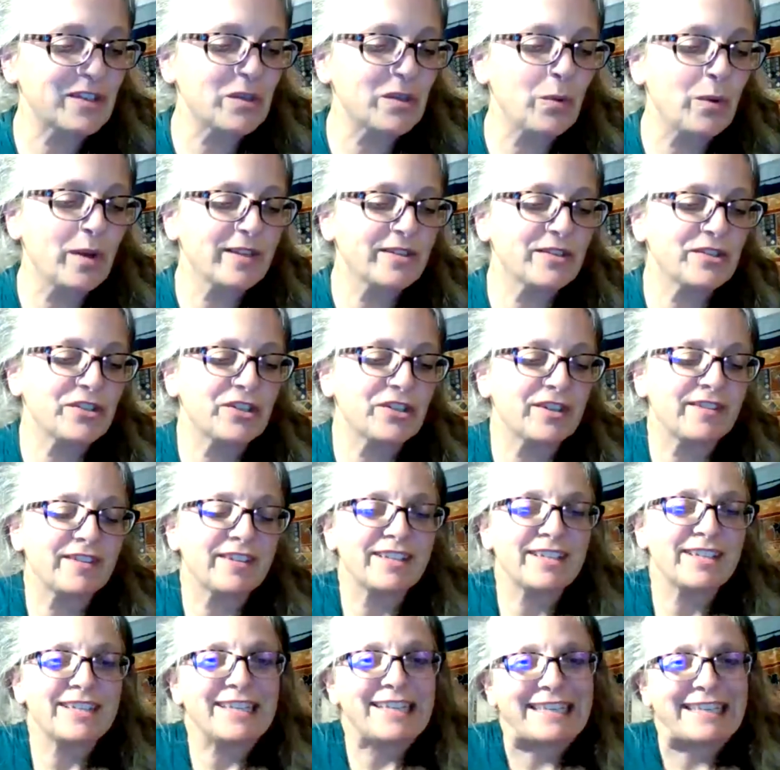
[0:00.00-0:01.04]
this question
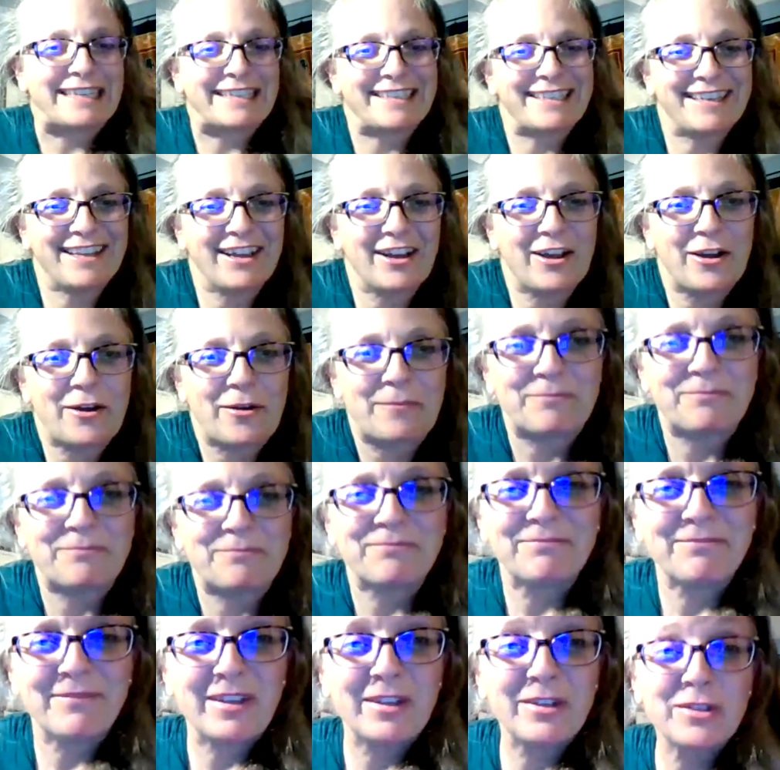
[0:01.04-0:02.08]
that
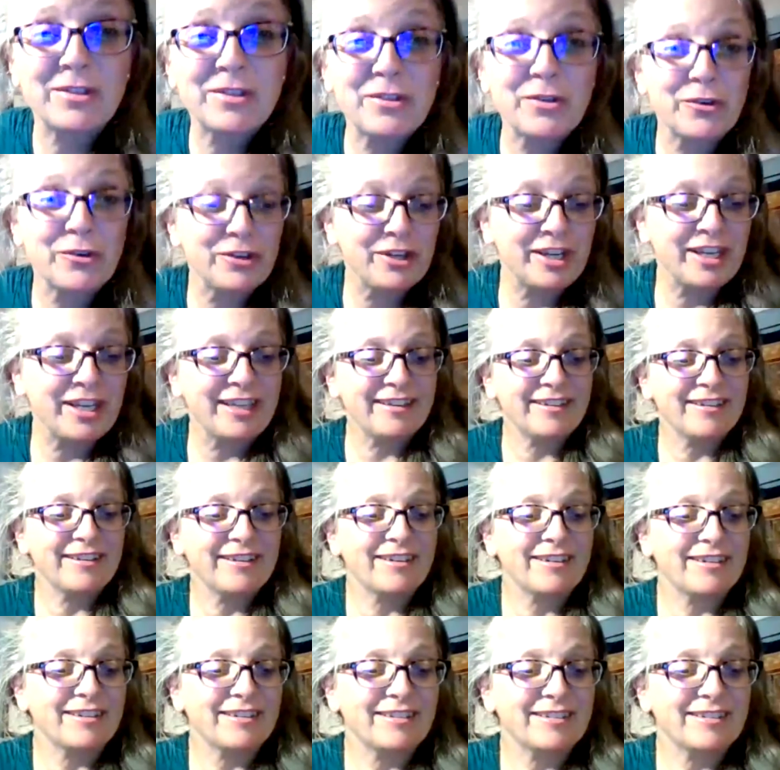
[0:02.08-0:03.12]
concerning